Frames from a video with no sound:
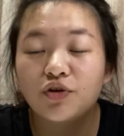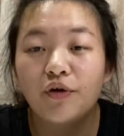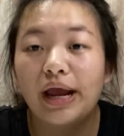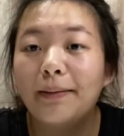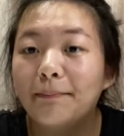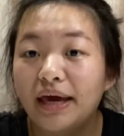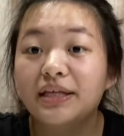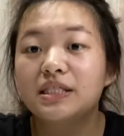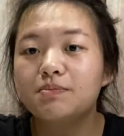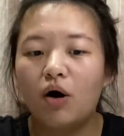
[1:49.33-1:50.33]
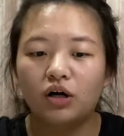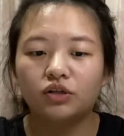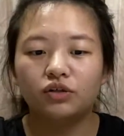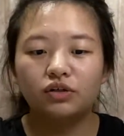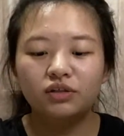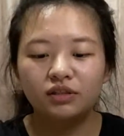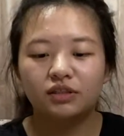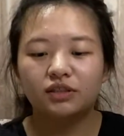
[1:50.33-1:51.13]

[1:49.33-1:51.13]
grey base model.